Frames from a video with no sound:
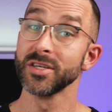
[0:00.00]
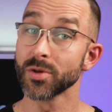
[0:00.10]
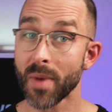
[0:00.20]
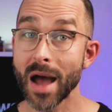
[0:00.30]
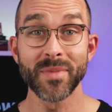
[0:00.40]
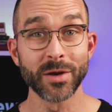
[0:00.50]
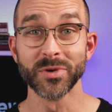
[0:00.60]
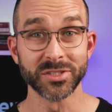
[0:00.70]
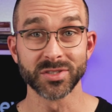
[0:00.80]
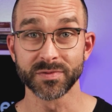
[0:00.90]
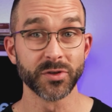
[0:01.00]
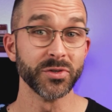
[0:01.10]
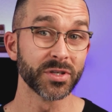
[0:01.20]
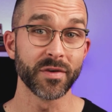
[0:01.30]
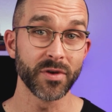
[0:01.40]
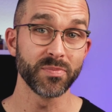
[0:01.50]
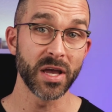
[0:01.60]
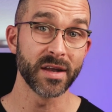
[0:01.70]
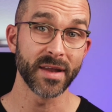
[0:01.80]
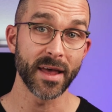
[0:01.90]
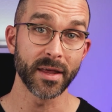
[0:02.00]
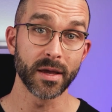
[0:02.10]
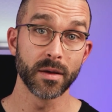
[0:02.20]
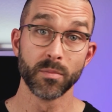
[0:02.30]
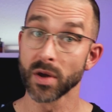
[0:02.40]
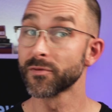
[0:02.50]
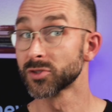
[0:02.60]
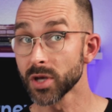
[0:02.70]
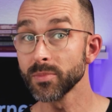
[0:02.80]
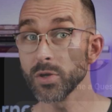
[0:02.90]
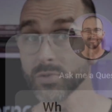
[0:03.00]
these are my main reasons for using a VPN daily. But for some